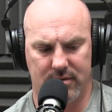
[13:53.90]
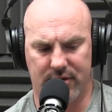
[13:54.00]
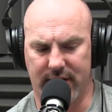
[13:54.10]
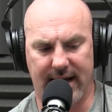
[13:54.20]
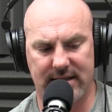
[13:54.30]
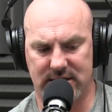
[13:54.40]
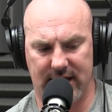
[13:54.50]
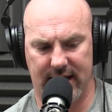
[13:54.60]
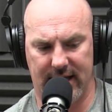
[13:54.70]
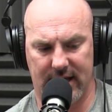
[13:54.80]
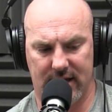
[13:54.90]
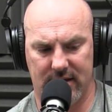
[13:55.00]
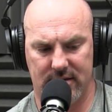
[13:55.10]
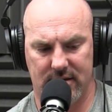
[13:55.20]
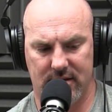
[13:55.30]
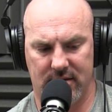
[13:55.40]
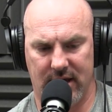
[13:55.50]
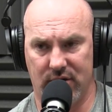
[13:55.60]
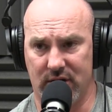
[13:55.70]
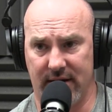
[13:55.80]
they're not saying
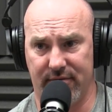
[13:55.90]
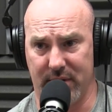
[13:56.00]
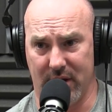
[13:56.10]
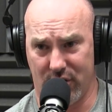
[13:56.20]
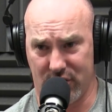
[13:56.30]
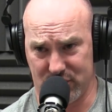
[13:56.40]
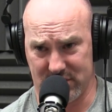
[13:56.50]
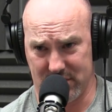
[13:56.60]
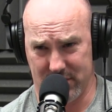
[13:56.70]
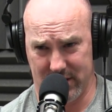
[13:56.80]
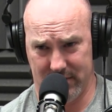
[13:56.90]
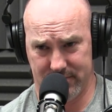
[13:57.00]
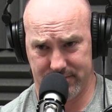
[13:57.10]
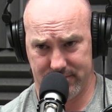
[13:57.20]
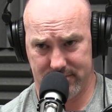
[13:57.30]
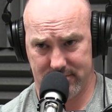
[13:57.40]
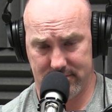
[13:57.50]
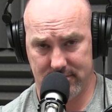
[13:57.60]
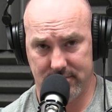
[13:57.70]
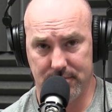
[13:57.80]
that you can never be harsh with somebody. Right.